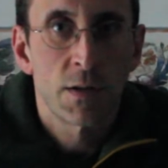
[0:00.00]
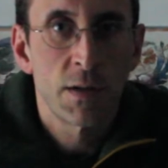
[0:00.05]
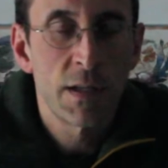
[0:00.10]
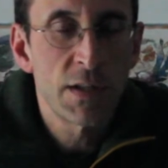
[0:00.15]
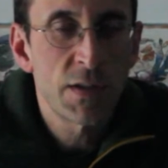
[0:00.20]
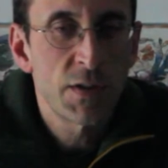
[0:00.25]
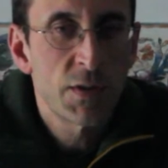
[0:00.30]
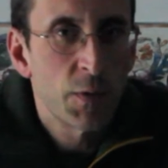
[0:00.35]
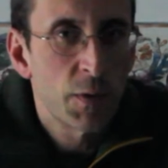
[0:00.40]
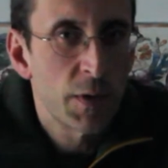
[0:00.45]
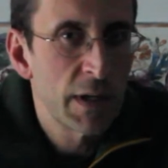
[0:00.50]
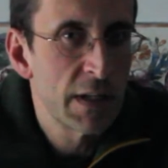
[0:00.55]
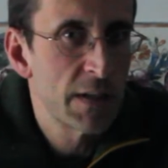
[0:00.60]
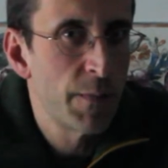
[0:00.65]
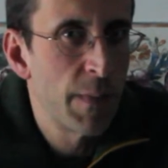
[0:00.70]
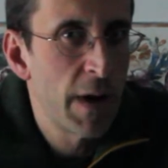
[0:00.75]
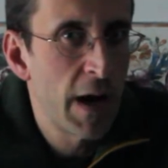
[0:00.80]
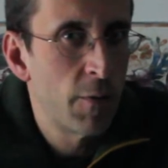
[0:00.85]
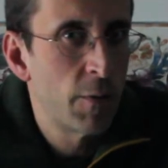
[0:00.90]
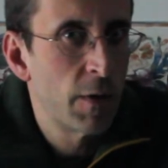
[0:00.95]
this story is
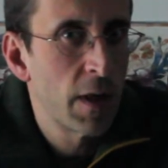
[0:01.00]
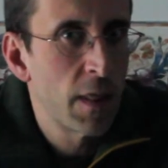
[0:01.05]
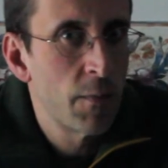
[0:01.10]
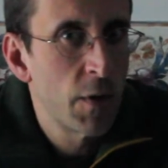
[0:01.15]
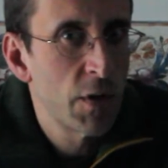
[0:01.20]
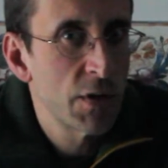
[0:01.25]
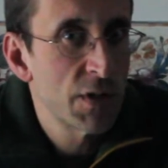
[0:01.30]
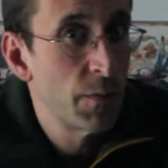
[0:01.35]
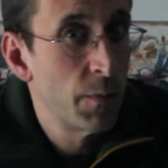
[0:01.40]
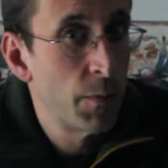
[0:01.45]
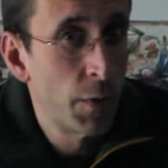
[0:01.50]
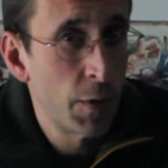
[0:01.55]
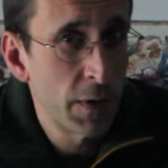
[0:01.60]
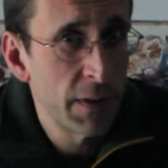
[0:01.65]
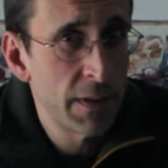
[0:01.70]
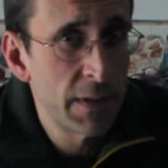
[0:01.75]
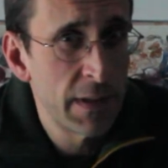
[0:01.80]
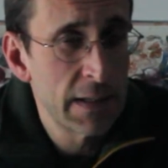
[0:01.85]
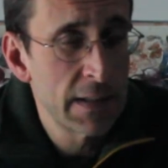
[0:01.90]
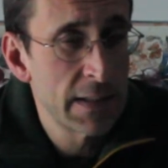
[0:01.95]
about one of the most
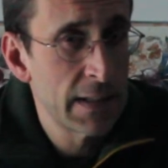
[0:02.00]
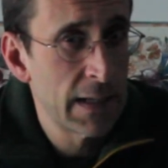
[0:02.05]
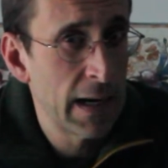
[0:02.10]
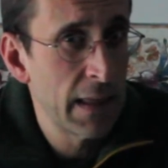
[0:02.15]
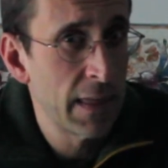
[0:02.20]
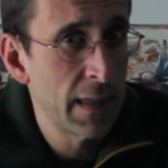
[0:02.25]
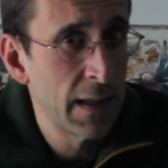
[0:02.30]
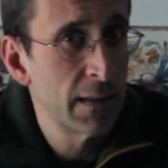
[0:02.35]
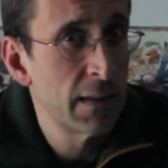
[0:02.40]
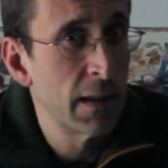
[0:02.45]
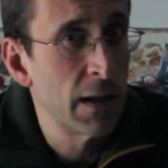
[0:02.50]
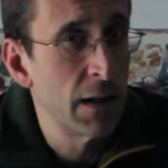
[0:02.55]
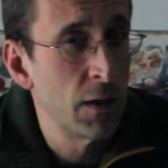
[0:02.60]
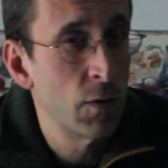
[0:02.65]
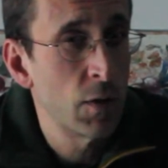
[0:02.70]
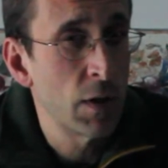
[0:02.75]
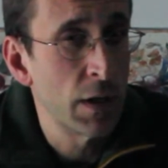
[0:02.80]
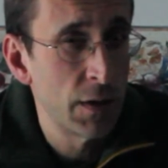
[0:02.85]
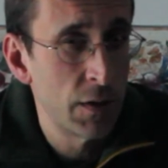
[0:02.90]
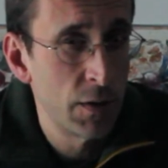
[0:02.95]
important things that I think that
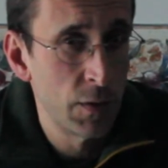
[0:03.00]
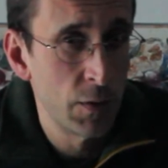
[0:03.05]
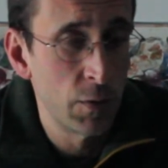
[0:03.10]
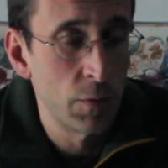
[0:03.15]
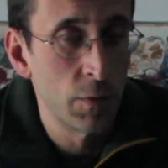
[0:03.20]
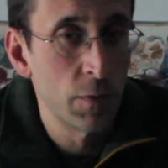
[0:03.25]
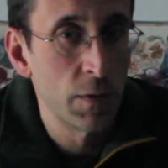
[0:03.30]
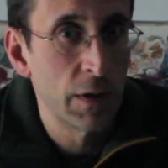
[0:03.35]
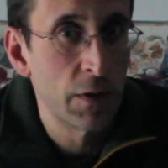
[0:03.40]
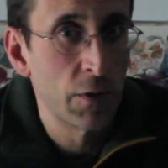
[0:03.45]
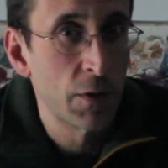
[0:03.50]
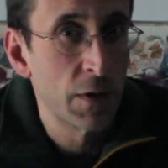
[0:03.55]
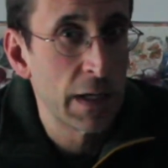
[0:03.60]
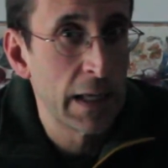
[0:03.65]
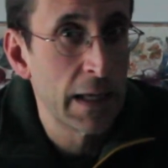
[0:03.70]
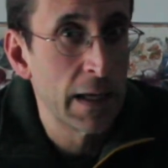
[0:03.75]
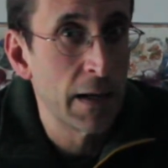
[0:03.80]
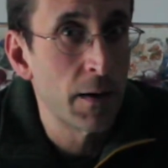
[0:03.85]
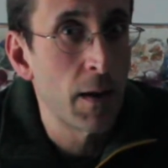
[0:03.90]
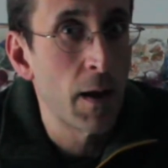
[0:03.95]
you can do in order to
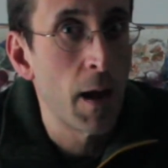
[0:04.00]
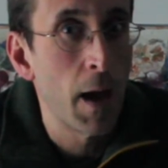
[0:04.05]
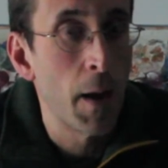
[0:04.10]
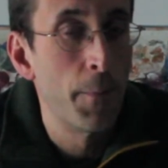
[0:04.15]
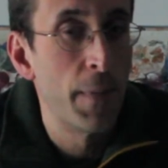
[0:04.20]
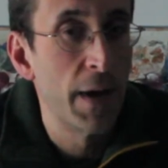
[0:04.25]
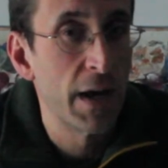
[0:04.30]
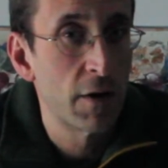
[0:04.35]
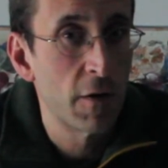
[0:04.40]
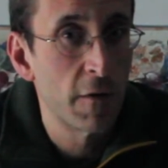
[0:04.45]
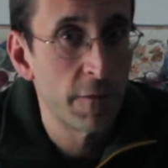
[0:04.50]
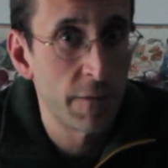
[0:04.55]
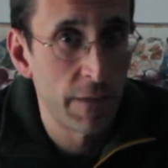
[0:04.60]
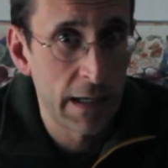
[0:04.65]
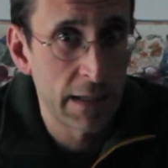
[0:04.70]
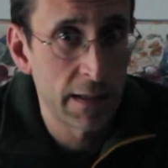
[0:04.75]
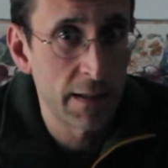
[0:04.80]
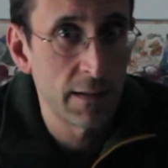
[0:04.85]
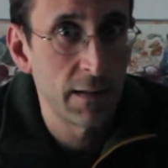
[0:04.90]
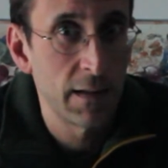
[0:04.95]
get a better
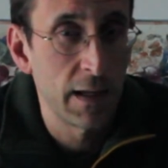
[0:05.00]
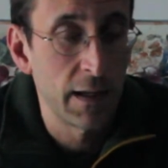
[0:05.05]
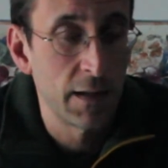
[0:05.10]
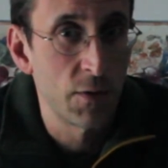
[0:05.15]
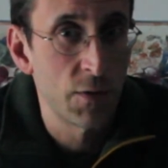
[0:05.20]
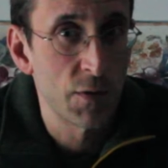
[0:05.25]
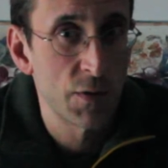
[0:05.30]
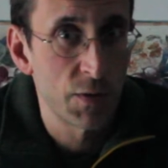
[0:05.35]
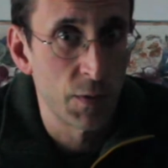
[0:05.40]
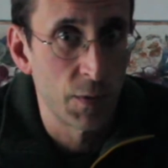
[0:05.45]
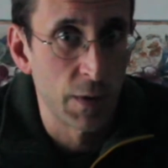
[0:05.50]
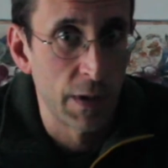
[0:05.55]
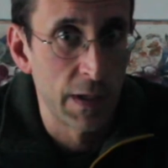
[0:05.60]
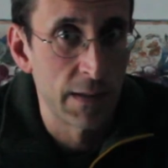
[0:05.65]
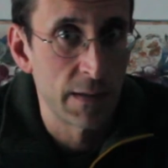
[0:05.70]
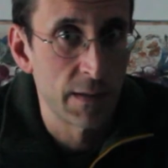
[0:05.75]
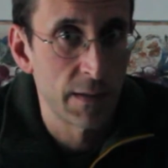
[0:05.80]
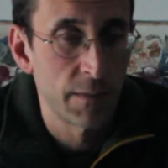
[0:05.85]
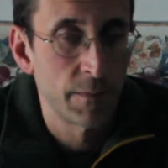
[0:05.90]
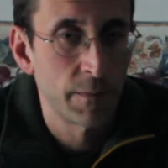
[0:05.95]
effect in your
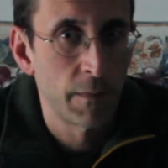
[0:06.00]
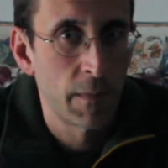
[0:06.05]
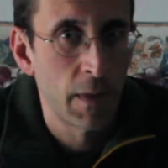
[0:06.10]
stories.